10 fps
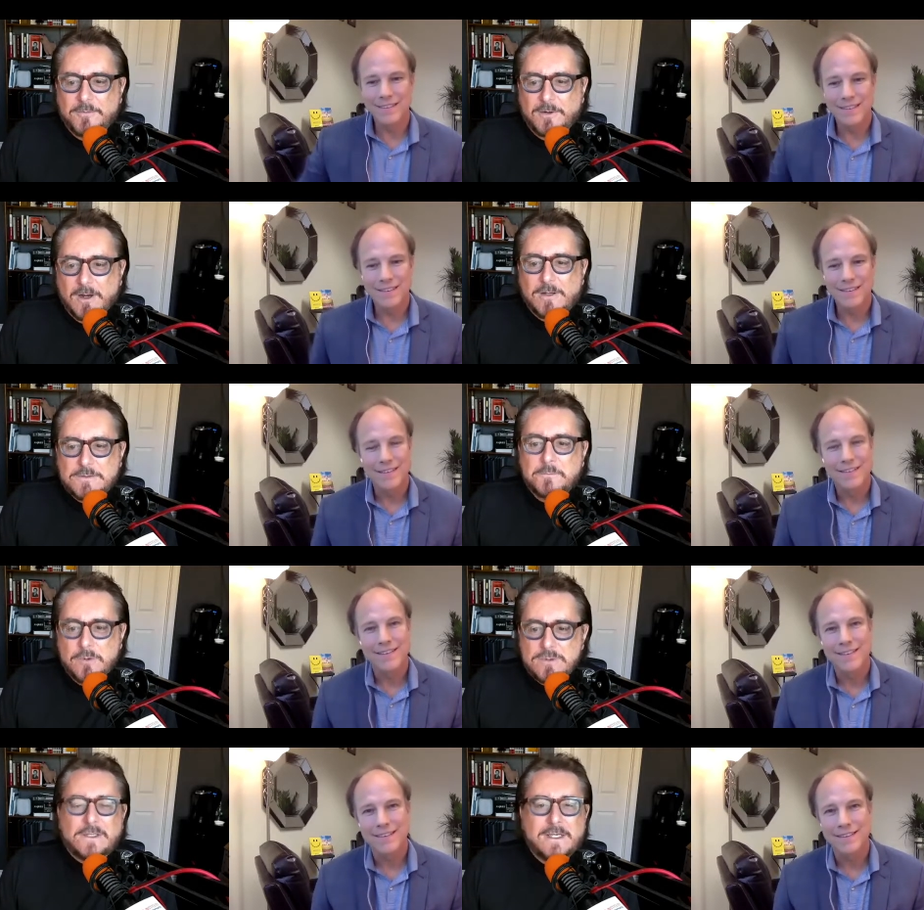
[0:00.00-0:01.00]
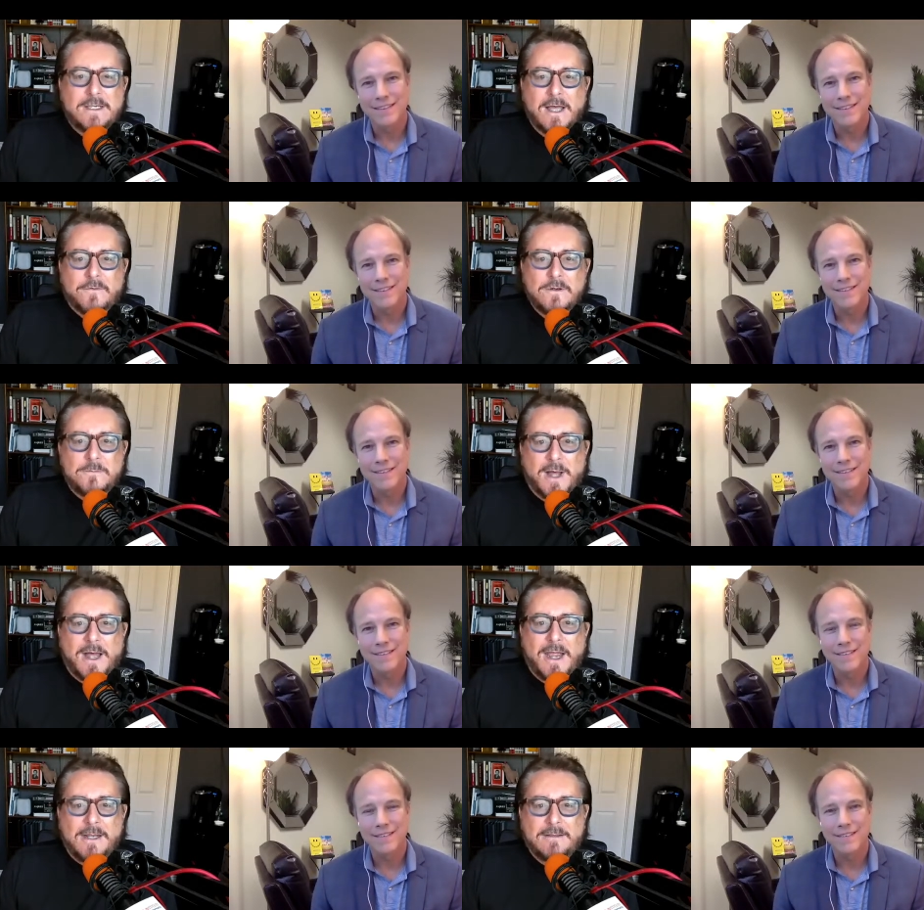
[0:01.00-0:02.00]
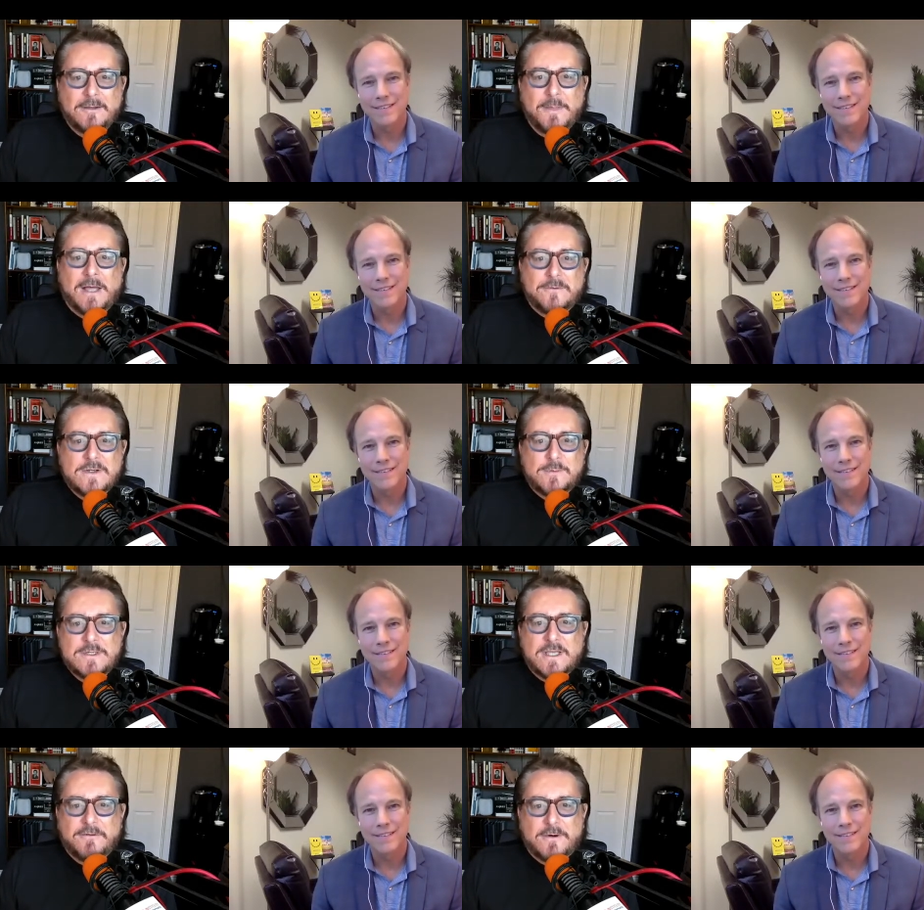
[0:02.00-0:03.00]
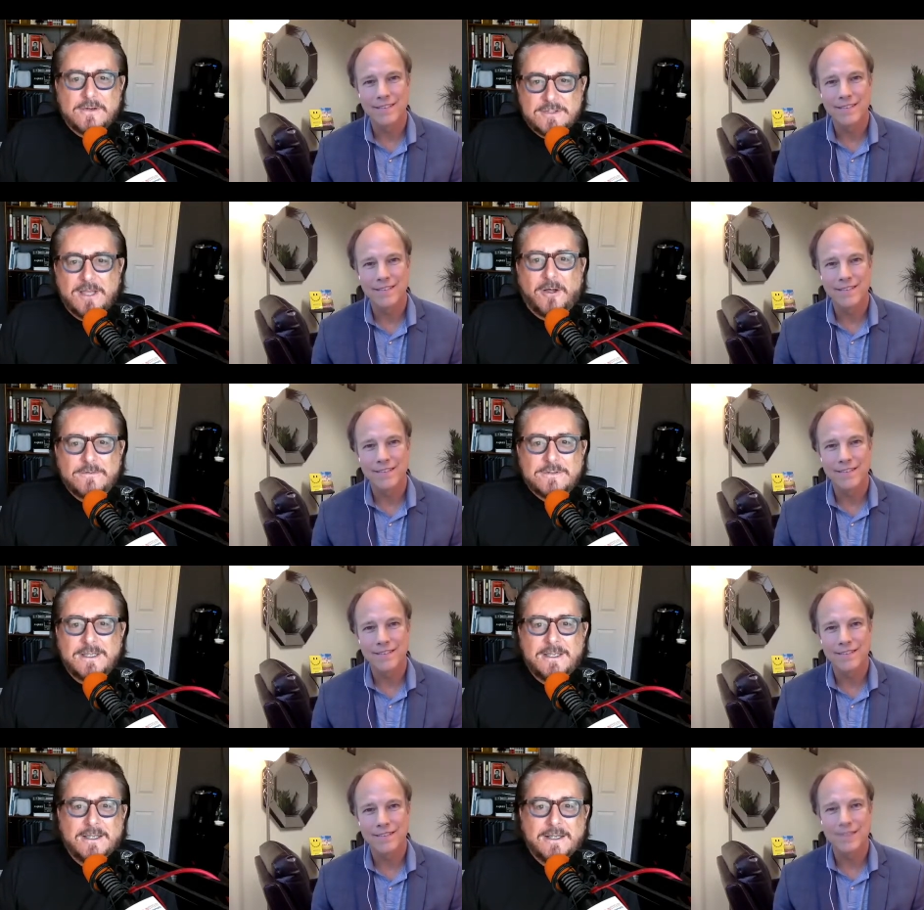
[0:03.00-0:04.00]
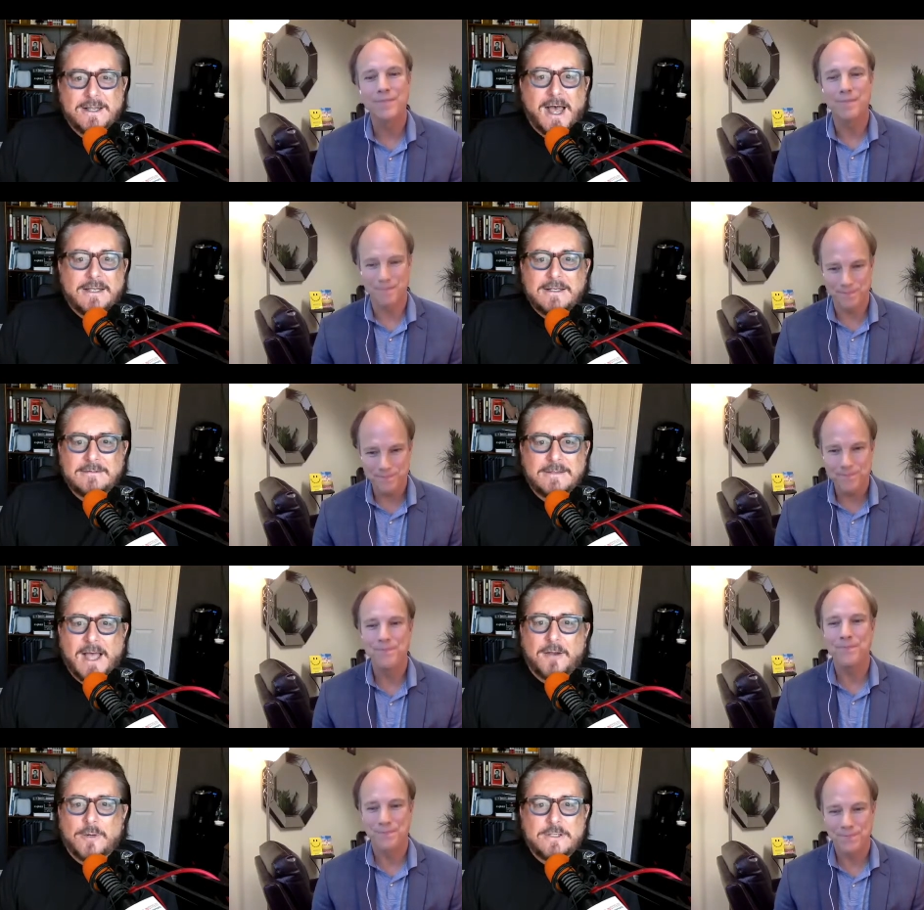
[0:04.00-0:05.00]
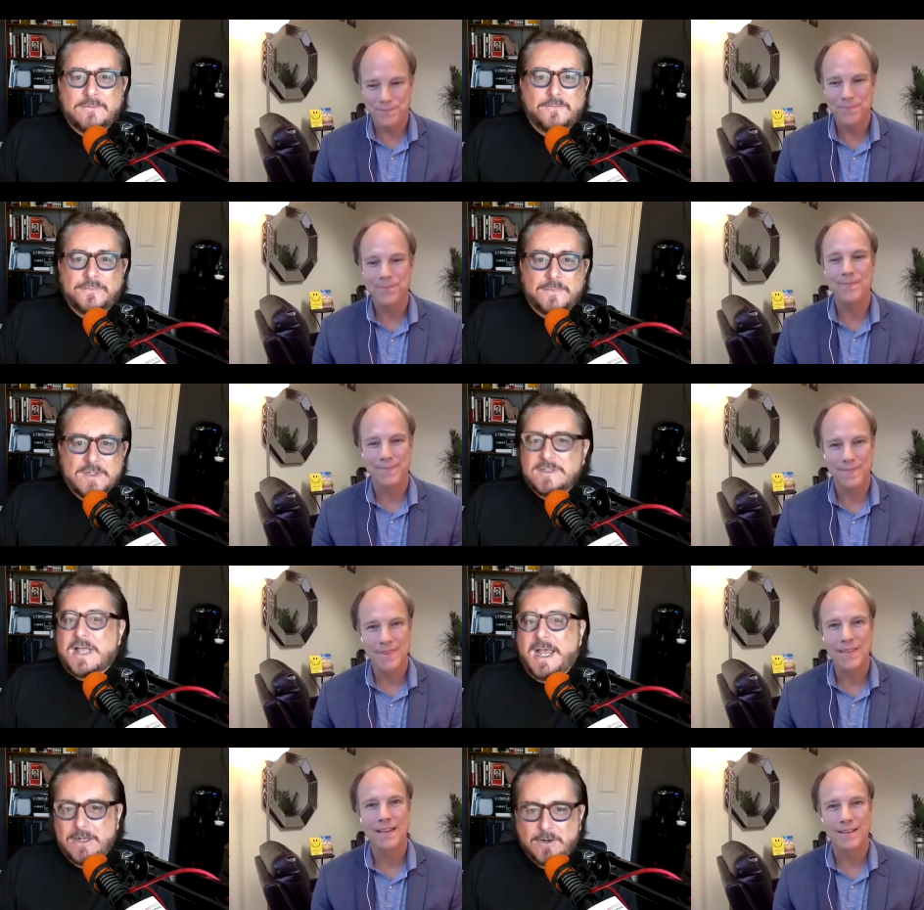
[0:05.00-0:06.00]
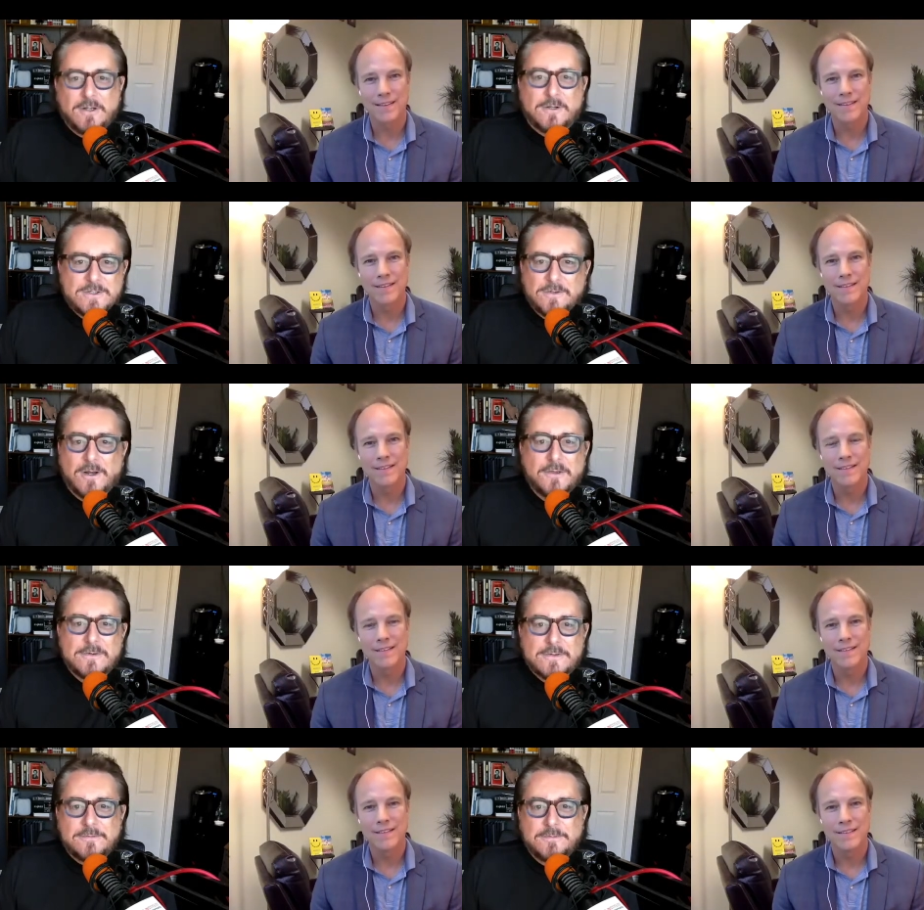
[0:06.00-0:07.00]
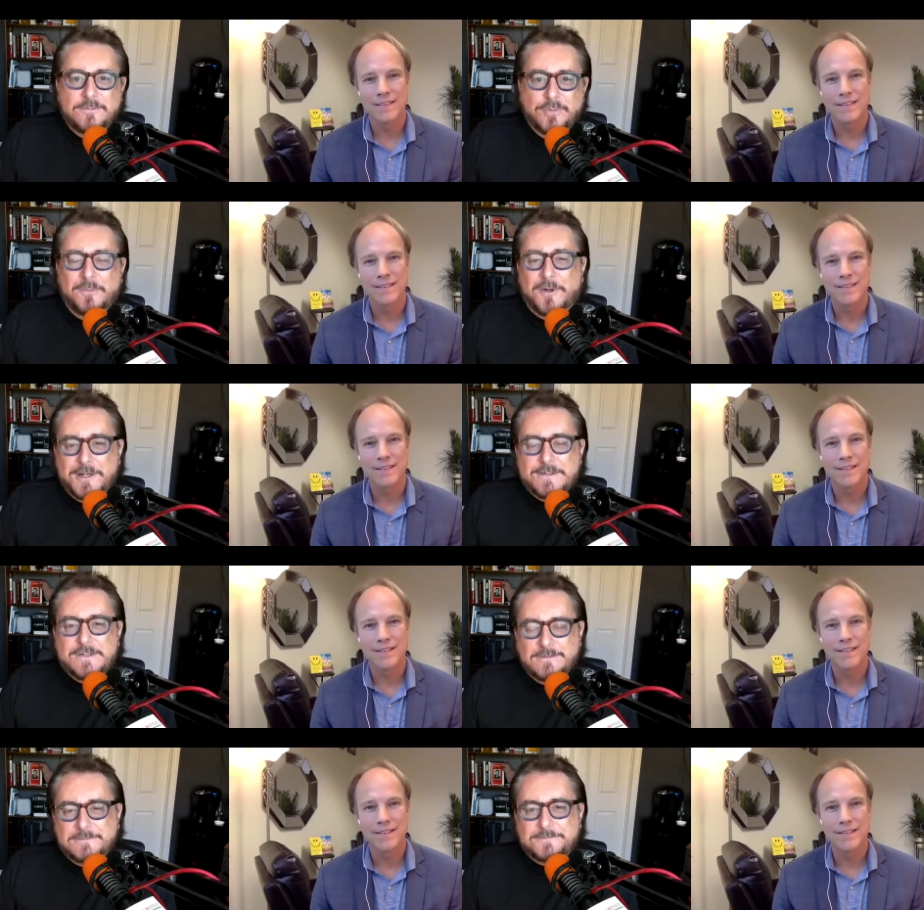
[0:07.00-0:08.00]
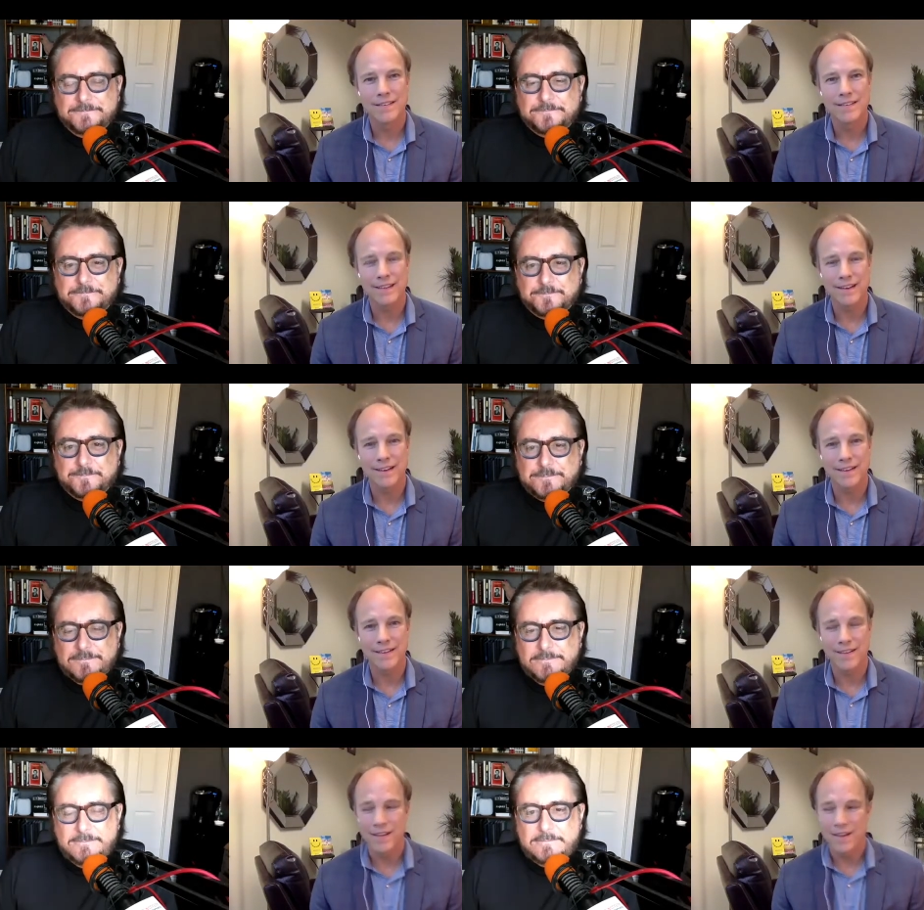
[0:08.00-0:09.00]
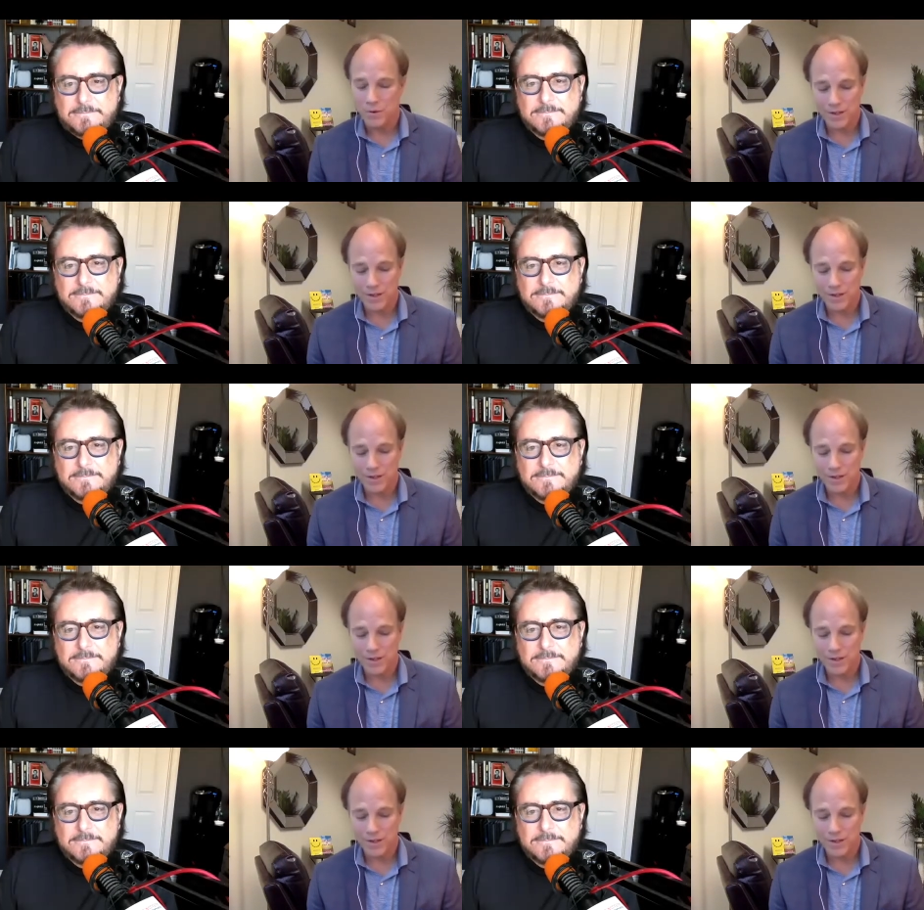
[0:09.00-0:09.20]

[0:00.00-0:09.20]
Speaker 1: is mostly governed by the boundaries we set for ourselves, not what society or culture or others put upon us. Yeah. Well,